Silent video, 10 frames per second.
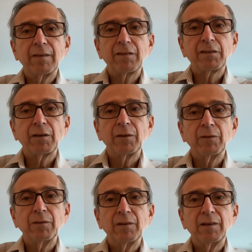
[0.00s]

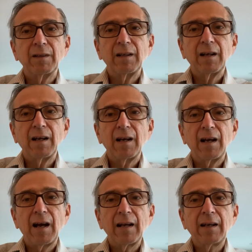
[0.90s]
So
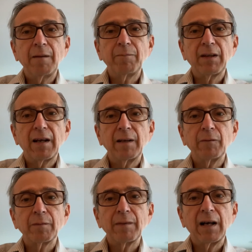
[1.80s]
I keep playing
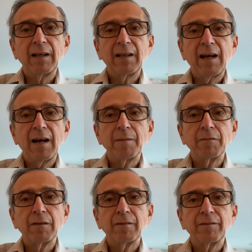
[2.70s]
with my
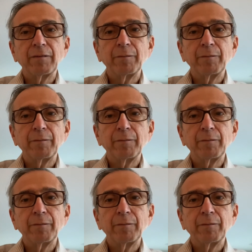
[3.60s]
camera